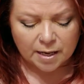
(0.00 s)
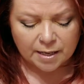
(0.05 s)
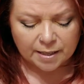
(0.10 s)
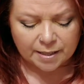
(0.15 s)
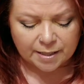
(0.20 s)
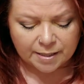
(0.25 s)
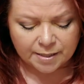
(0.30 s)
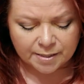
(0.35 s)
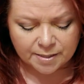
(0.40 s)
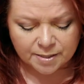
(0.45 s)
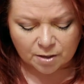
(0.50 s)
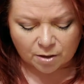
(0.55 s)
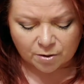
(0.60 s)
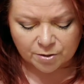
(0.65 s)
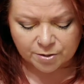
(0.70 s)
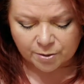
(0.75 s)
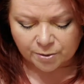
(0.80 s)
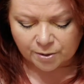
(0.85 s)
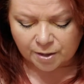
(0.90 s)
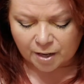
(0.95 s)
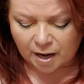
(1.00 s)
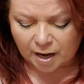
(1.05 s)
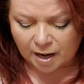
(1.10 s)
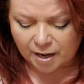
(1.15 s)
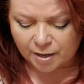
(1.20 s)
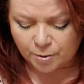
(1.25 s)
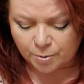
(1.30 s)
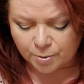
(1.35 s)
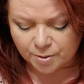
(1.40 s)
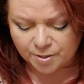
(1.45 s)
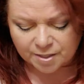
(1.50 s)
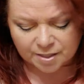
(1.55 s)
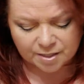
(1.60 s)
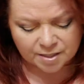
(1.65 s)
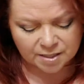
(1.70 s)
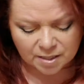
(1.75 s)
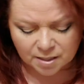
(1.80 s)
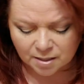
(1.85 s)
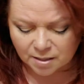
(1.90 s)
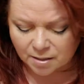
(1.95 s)
He is also the guy who is
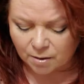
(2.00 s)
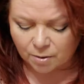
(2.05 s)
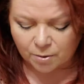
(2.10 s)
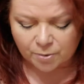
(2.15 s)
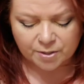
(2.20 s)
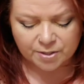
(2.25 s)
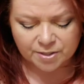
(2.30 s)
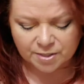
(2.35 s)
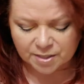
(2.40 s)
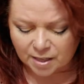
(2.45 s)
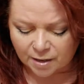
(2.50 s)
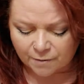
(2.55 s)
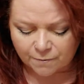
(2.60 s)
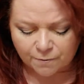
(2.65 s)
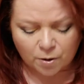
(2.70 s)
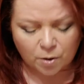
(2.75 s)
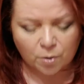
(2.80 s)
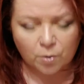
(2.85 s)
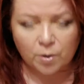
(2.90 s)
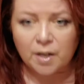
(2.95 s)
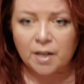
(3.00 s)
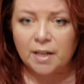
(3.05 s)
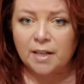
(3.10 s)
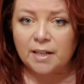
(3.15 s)
the CEO, the CFO.